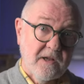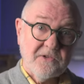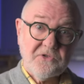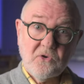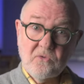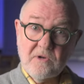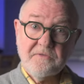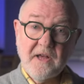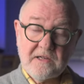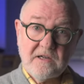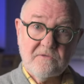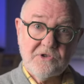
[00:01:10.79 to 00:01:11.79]
so if
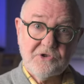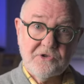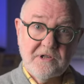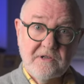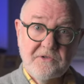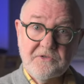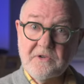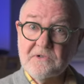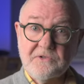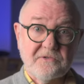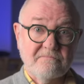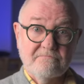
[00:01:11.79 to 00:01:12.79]
that covers your needs,
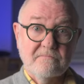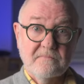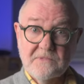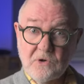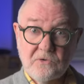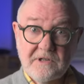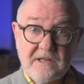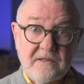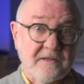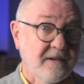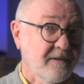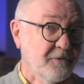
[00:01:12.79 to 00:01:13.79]
there's no
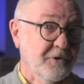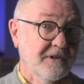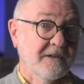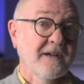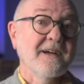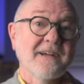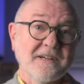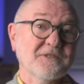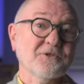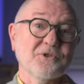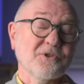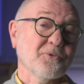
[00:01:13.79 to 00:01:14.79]
need for an
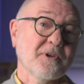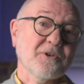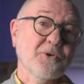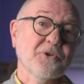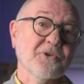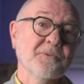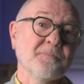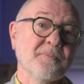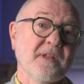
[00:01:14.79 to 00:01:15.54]
external recorder.